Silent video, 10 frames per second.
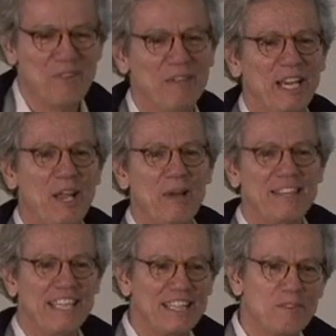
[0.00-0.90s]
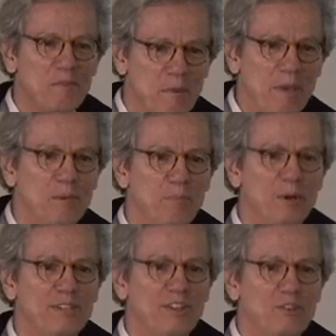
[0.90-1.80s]
But anyway, I think the main
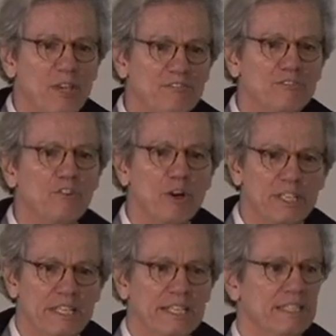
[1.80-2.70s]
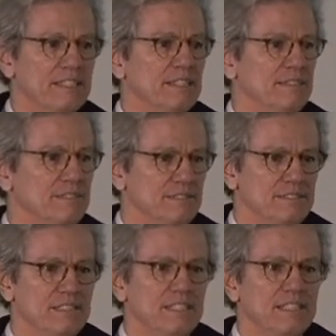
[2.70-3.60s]
point is that you have a void there, you know?
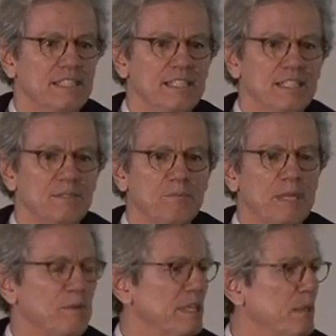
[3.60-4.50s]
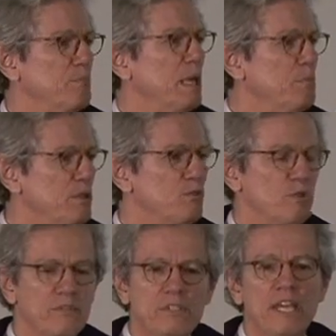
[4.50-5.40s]
That may be
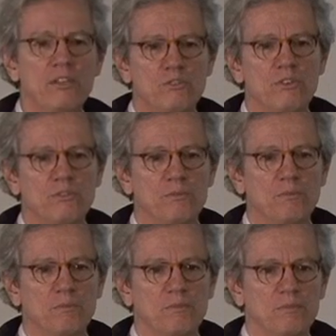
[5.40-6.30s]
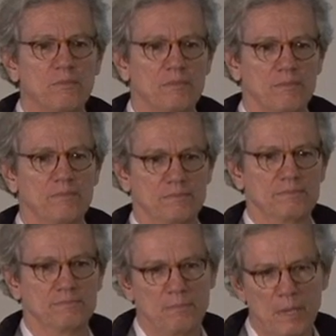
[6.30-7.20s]
sort of dangerous.
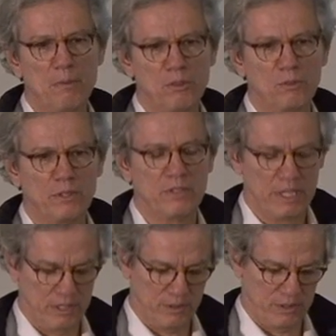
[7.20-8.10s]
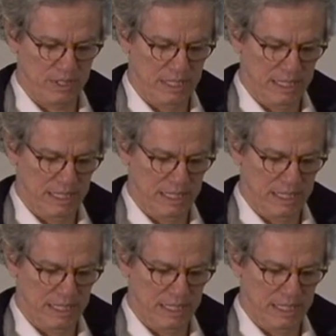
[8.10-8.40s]
Maybe sort of dangerous.